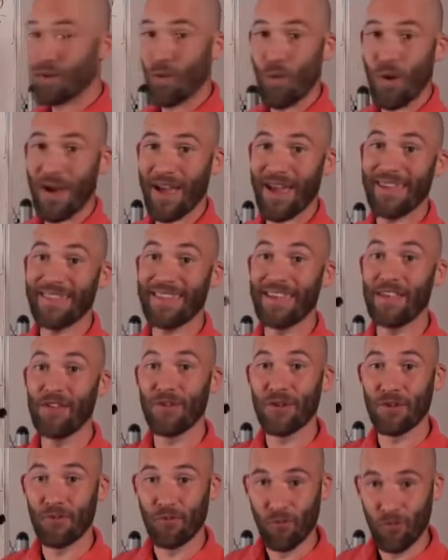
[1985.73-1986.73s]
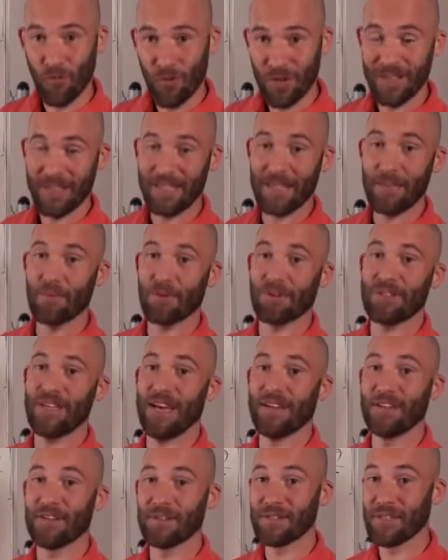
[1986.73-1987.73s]
a way that you can really
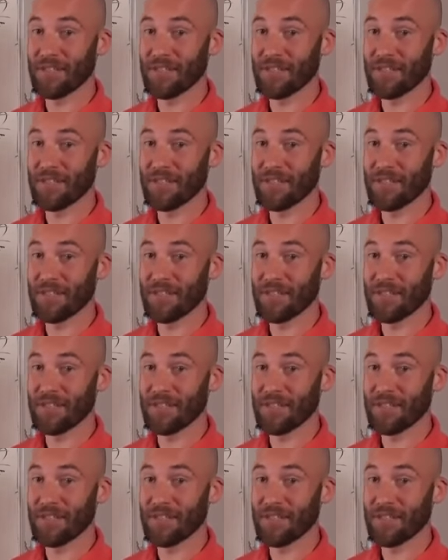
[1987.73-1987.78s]
protect your